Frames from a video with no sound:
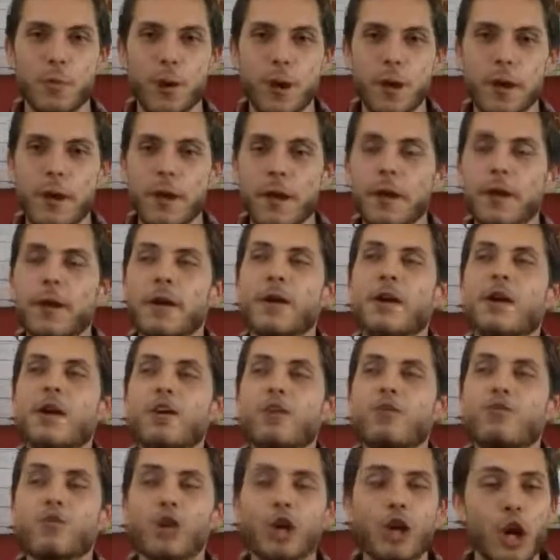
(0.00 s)
But
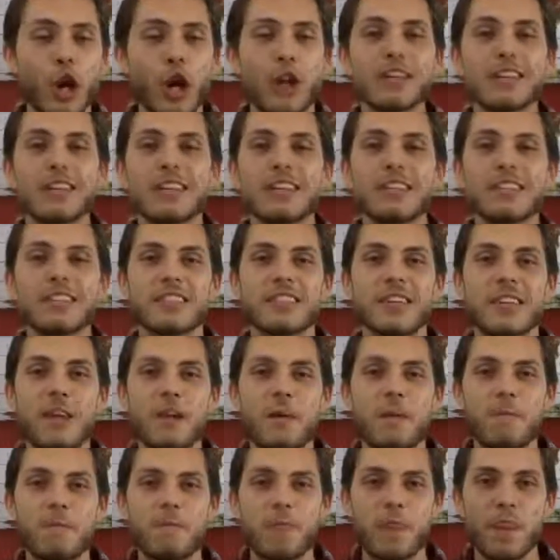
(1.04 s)
regardless,
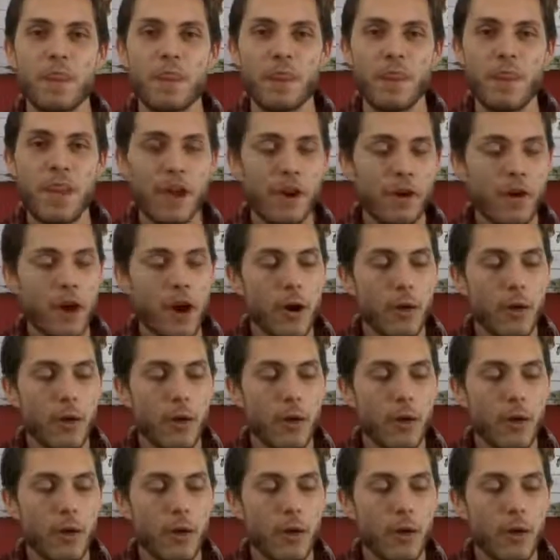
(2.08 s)
there